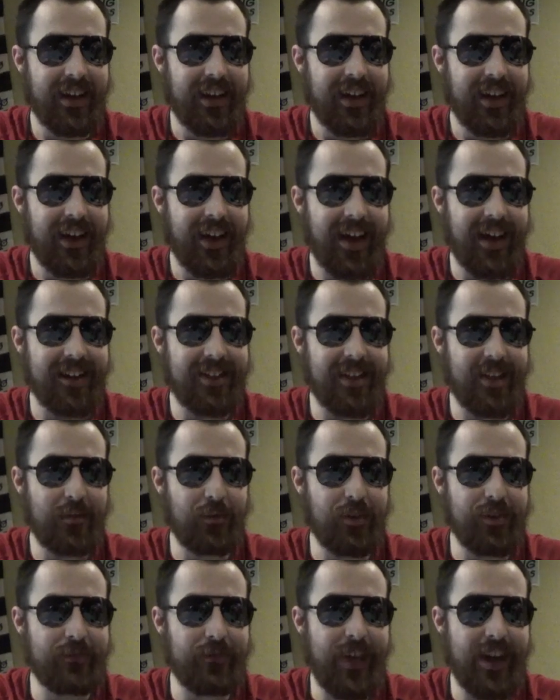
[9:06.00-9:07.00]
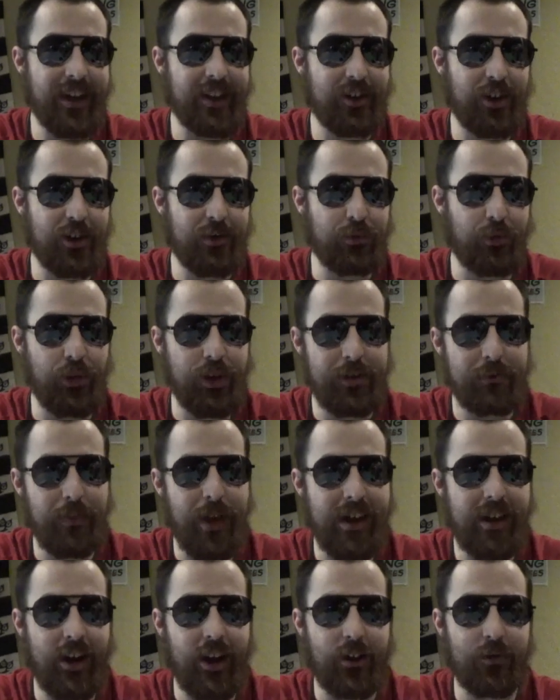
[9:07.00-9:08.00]
And then when Vanguard 1
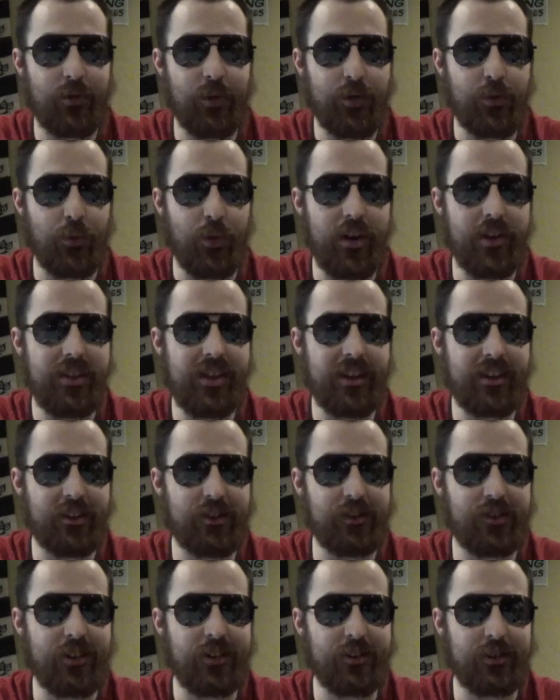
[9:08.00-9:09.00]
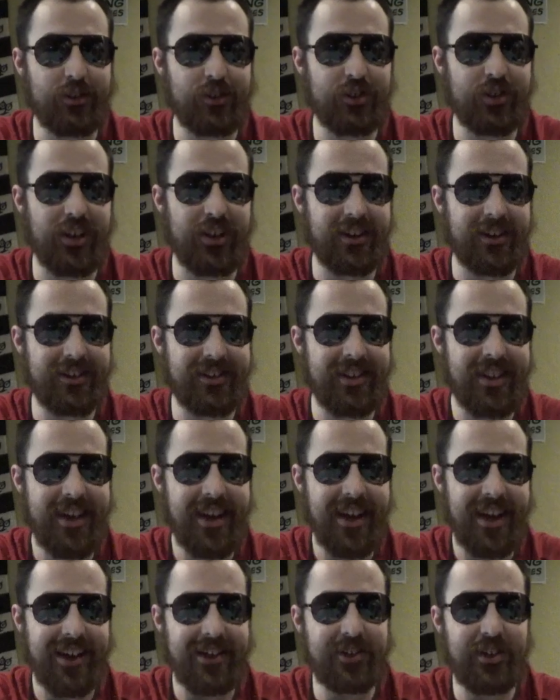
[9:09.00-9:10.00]
made off with one of the Inner Circle shirts,
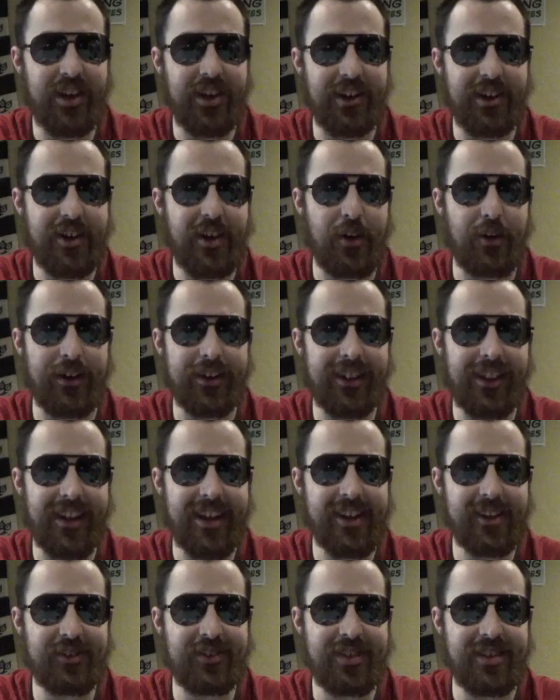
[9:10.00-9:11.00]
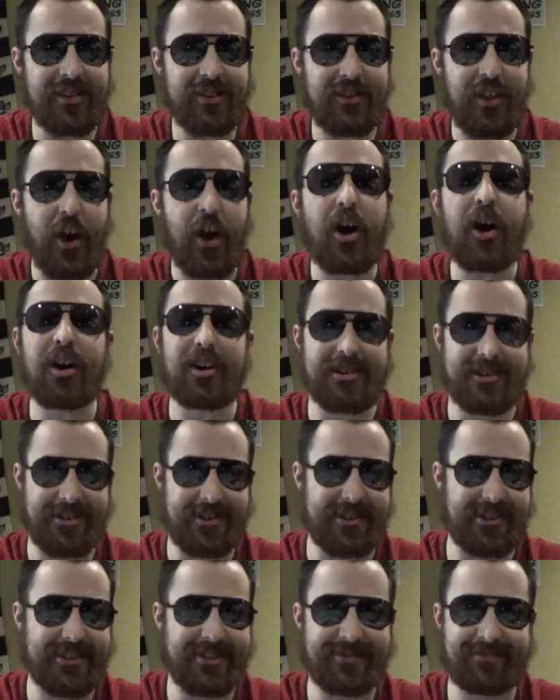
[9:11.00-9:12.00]
Jericho unleashed his
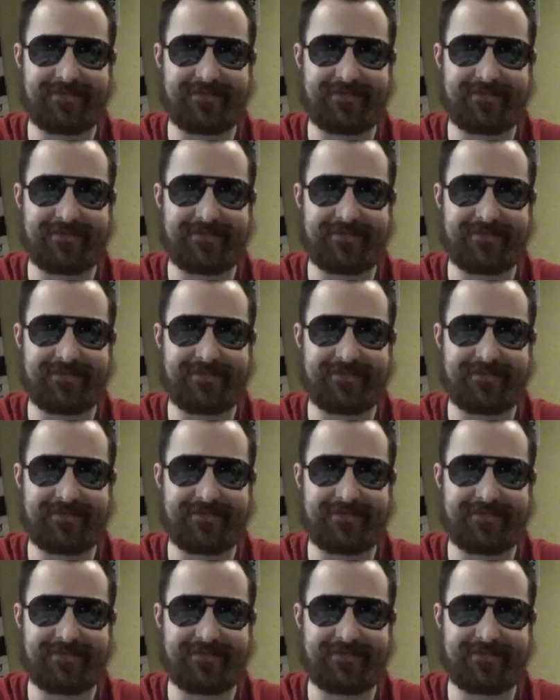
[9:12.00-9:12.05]
dogs.